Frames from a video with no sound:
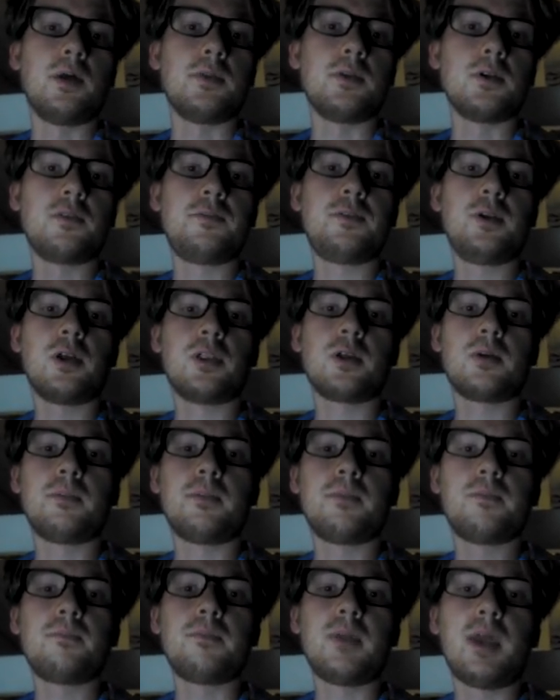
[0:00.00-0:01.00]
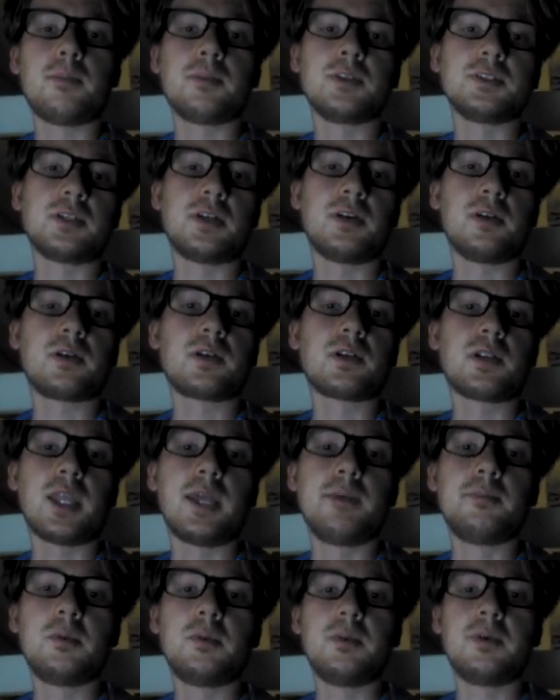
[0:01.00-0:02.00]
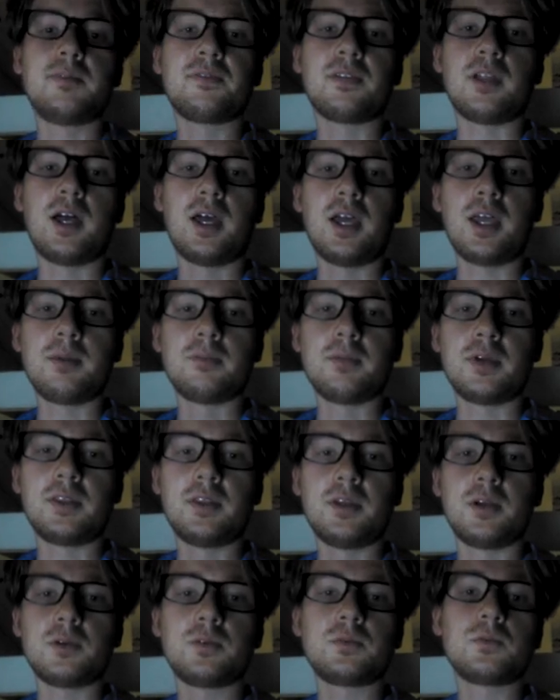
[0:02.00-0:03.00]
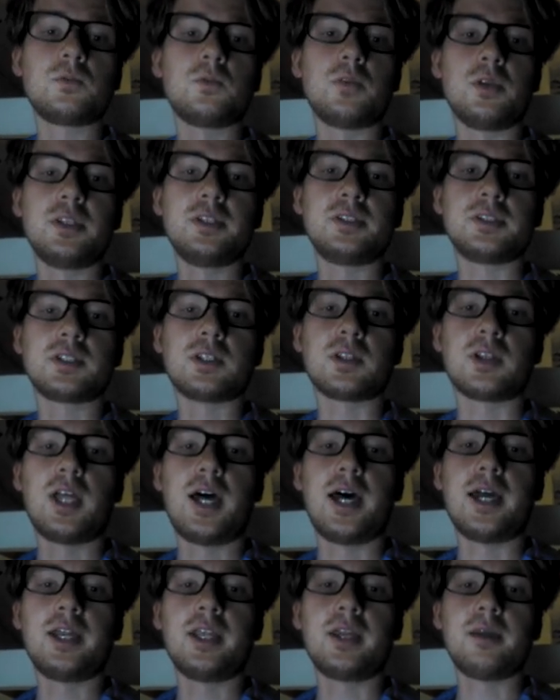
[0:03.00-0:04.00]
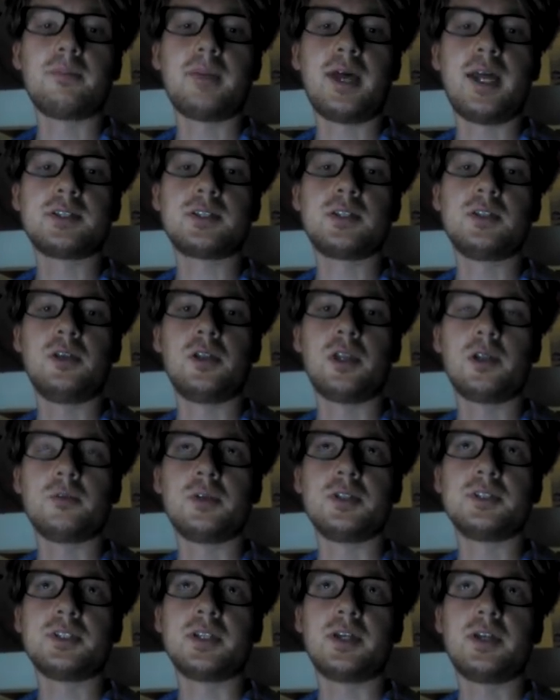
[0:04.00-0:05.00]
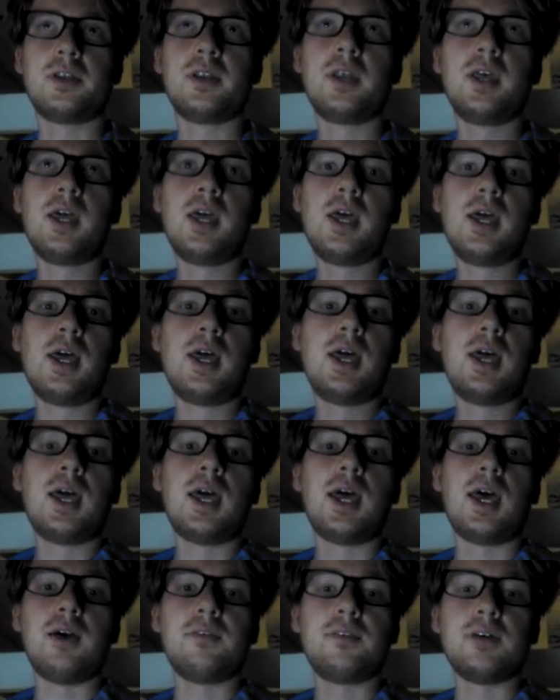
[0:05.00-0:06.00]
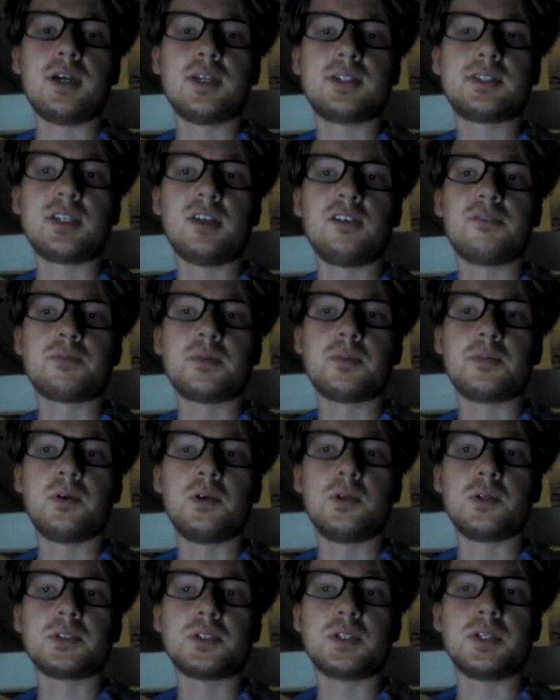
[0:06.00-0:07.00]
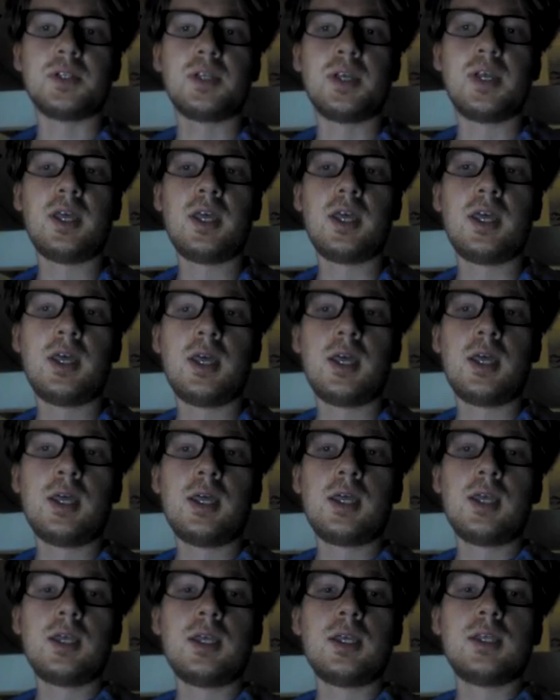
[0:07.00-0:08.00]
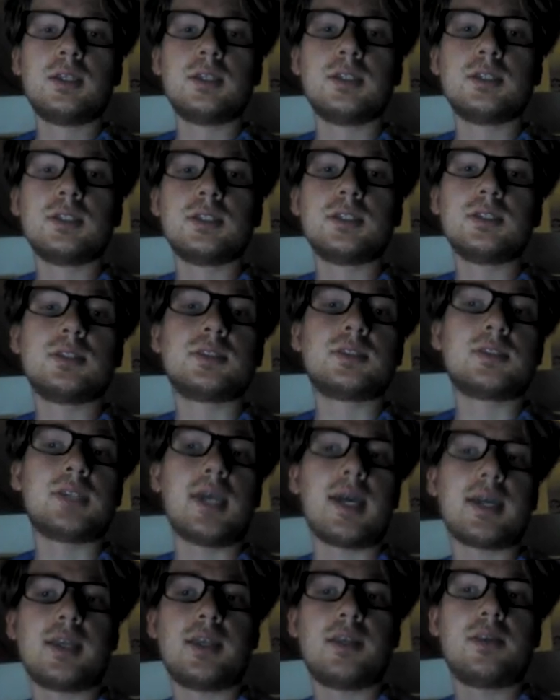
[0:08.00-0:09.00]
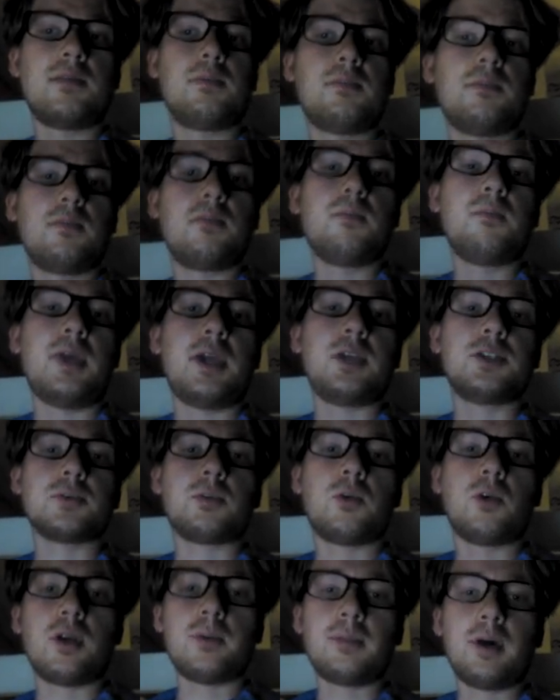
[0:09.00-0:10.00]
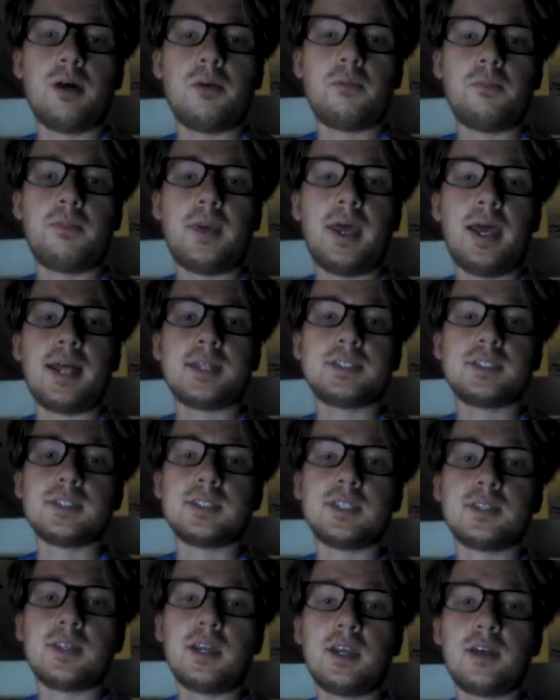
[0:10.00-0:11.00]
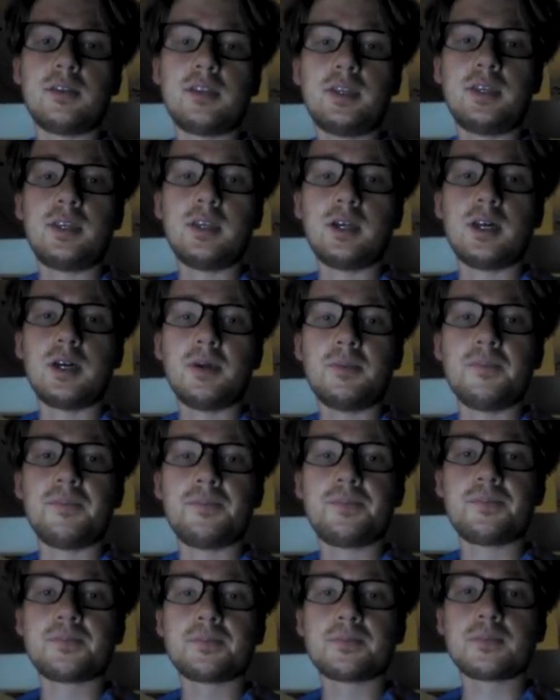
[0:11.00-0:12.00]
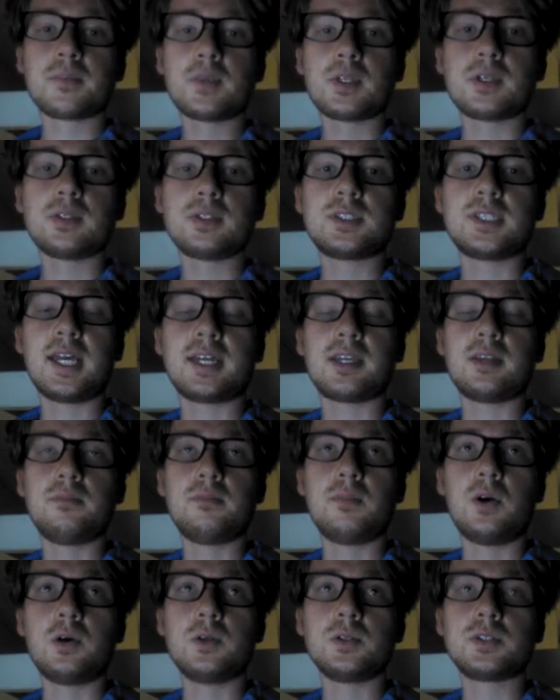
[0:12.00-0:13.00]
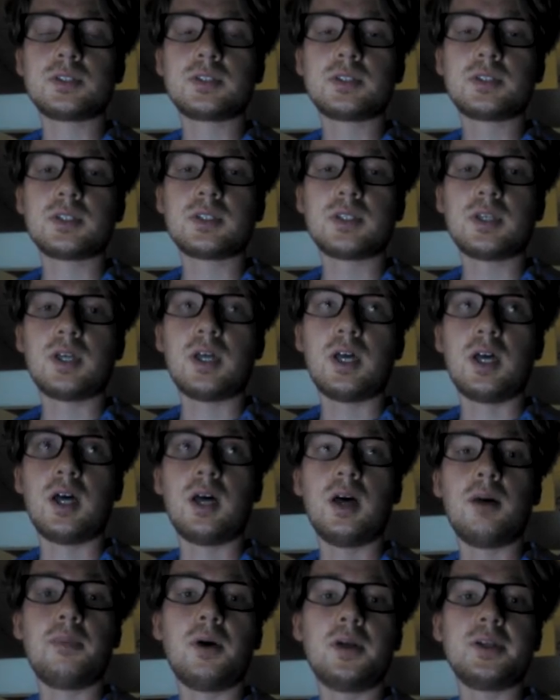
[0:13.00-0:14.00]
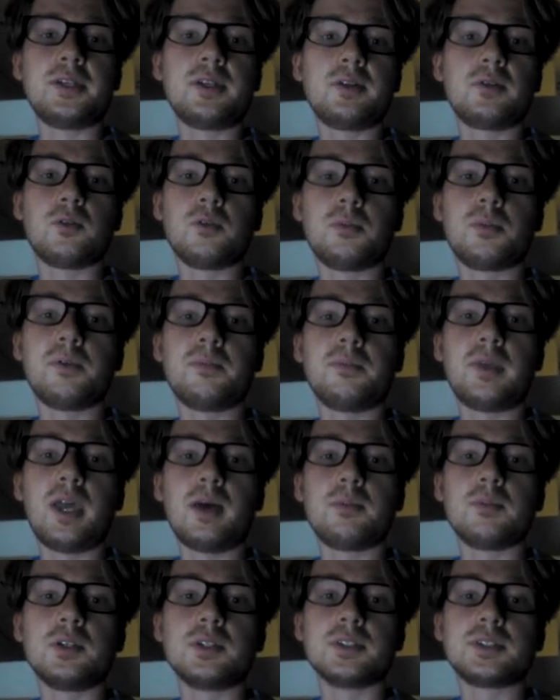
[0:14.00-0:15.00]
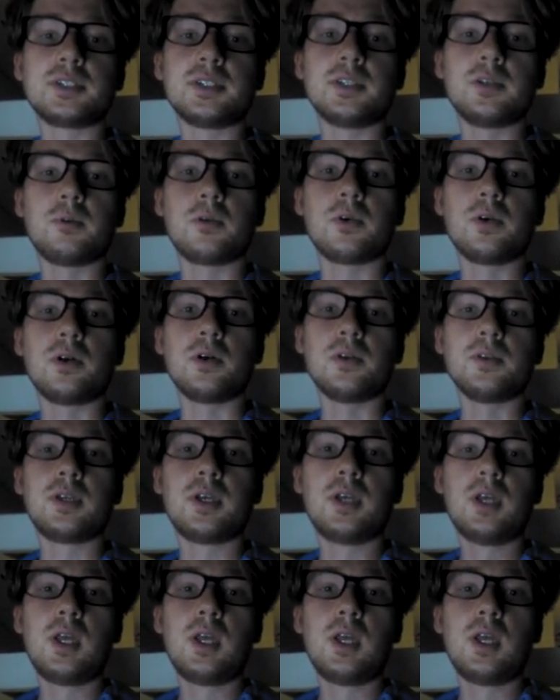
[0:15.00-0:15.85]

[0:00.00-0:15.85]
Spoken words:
There are a few other mammals that are claimed to be flying, but they're really just gliding. Bats are the only ones that have self-propulsion. Second major point about bats is that they are the second most abundant group of mammals in the world,